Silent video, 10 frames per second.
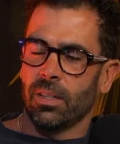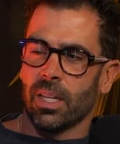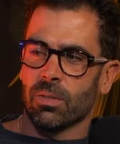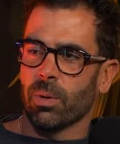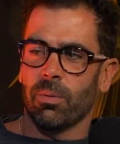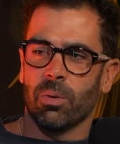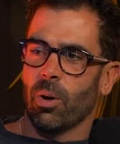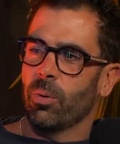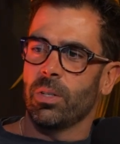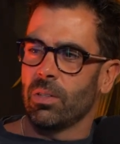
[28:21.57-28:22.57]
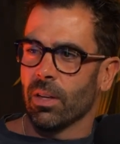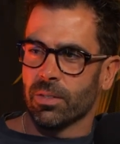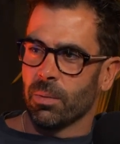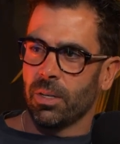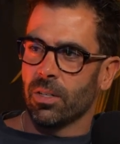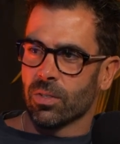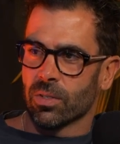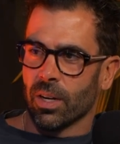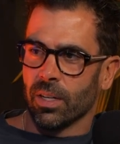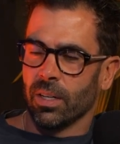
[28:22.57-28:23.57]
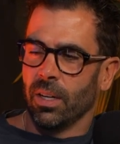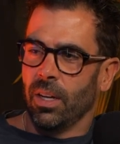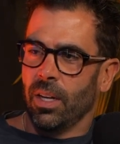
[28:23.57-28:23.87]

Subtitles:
That's where I would always tell somebody to start,